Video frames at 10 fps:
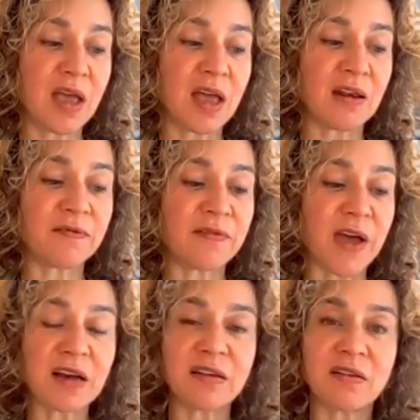And in
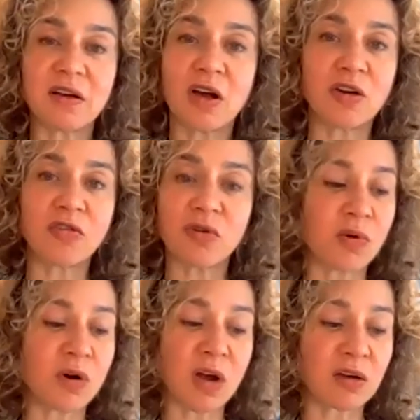fact, as a country,
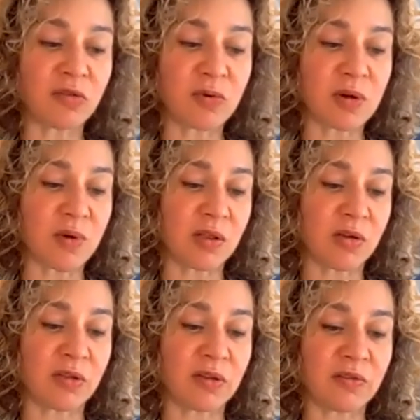we're not doing well
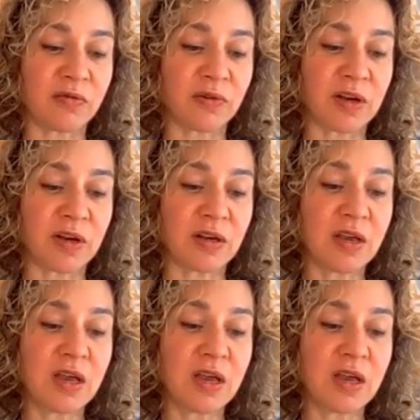on this front.